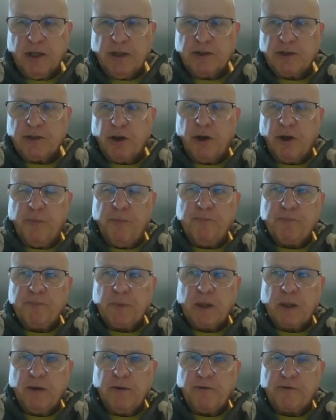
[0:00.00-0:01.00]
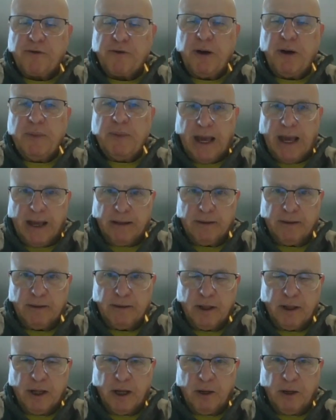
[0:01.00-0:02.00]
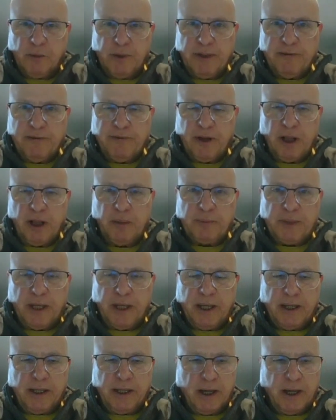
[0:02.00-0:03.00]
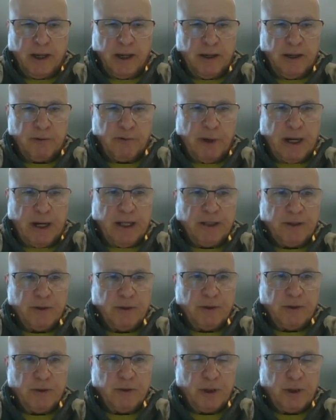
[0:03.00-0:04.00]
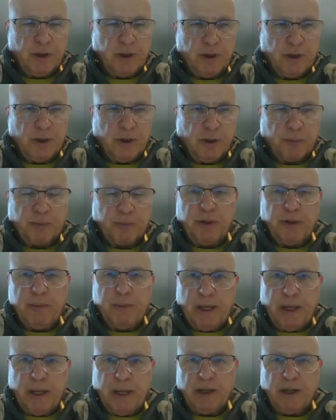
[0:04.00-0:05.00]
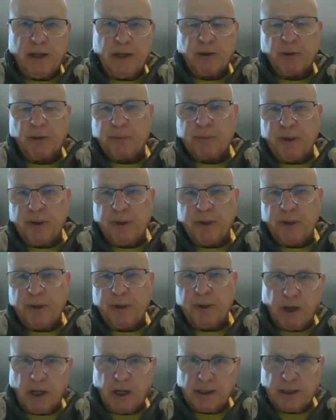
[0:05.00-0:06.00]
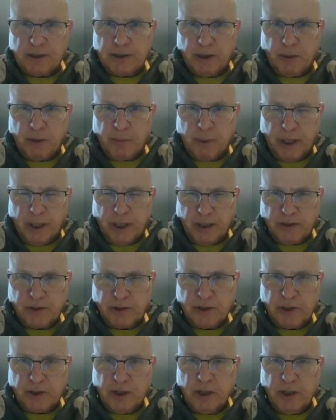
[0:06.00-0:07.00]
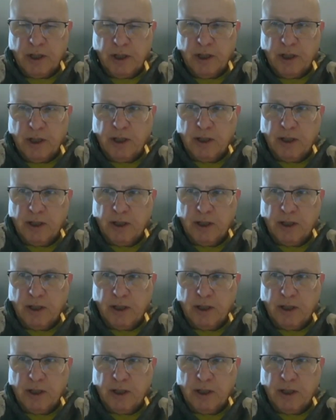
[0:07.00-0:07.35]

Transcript: So from that, we developed a ready to, a pre-made or pre-mixed cocktail base